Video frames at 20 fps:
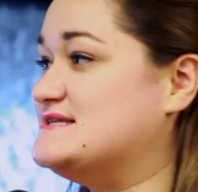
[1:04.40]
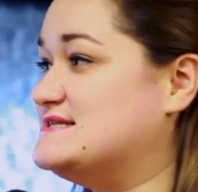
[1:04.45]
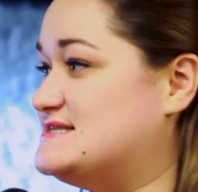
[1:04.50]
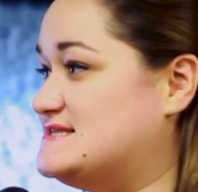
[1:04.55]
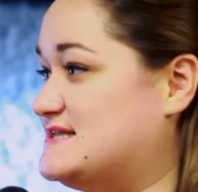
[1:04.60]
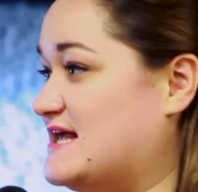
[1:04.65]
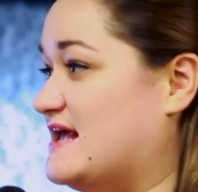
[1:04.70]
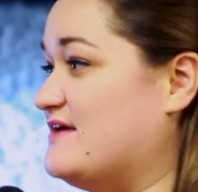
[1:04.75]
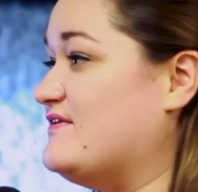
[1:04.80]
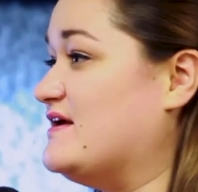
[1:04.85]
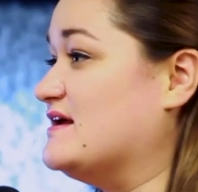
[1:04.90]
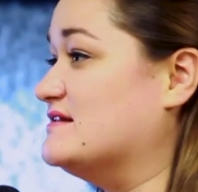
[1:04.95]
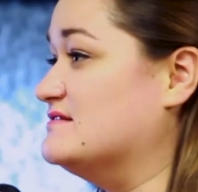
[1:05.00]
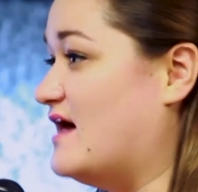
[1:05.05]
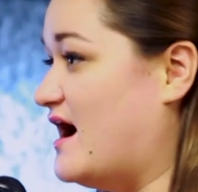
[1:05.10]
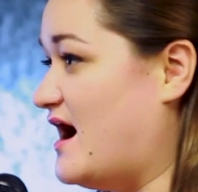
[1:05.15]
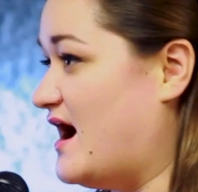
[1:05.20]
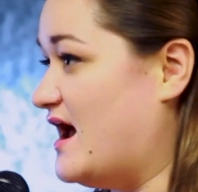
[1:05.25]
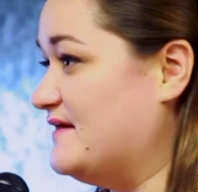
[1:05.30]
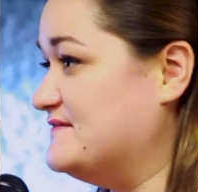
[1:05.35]
is saving
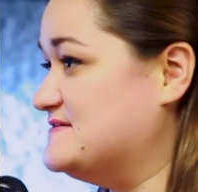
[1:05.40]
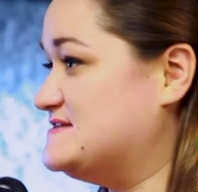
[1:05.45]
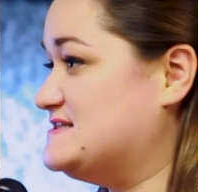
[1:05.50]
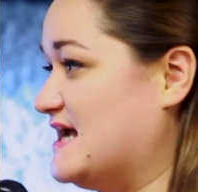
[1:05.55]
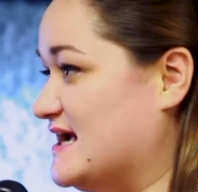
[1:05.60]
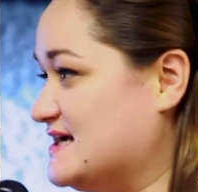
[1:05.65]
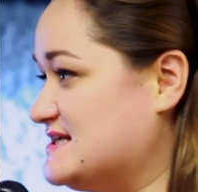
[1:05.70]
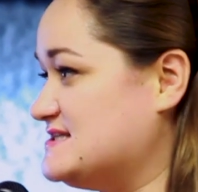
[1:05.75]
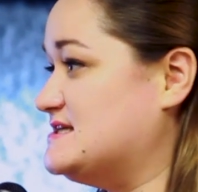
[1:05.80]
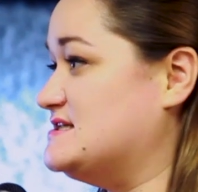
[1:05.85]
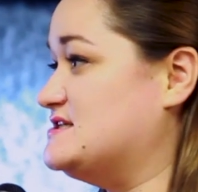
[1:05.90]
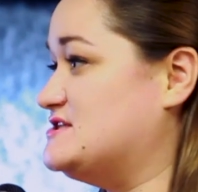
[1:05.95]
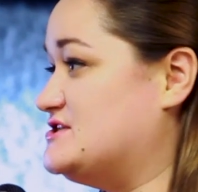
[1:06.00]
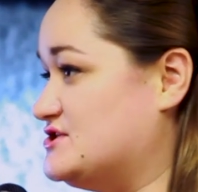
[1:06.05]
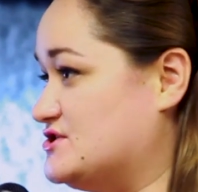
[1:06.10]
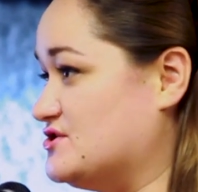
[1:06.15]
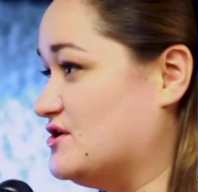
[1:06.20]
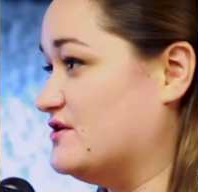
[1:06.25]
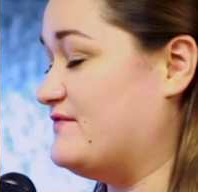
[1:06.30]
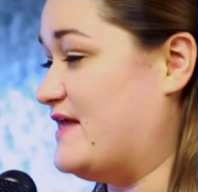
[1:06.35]
lives. Texans
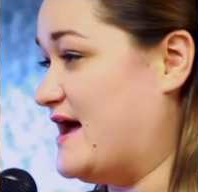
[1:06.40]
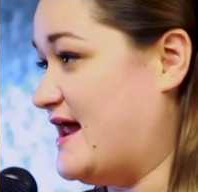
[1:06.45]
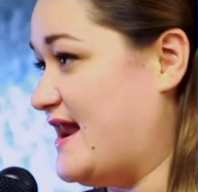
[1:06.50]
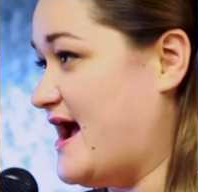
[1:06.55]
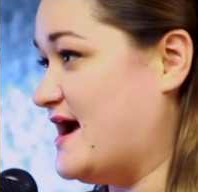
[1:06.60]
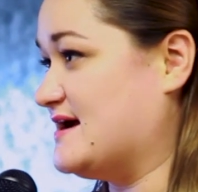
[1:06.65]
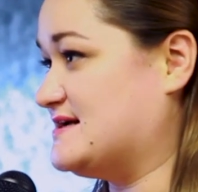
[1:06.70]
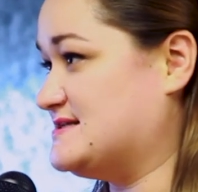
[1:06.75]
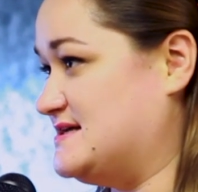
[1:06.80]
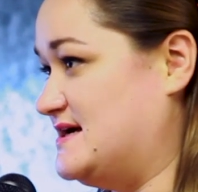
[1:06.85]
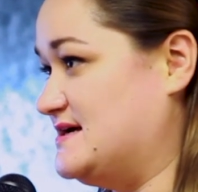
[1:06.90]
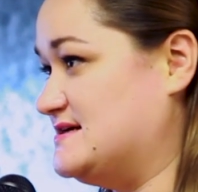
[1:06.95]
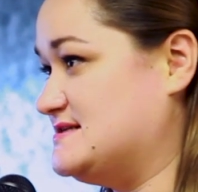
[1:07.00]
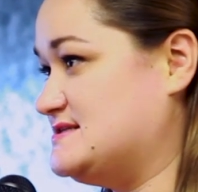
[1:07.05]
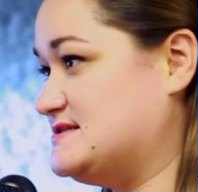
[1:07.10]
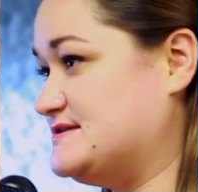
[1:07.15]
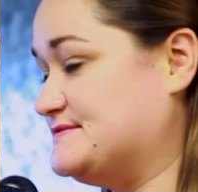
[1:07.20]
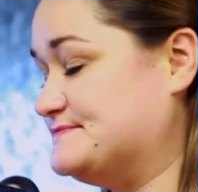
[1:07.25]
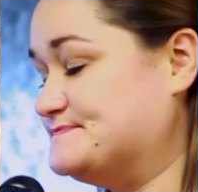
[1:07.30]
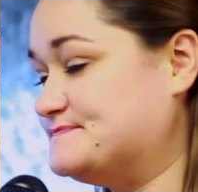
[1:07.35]
deserve that
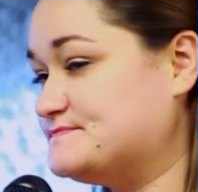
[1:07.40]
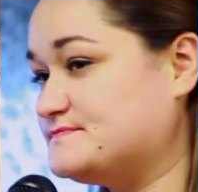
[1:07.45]
access.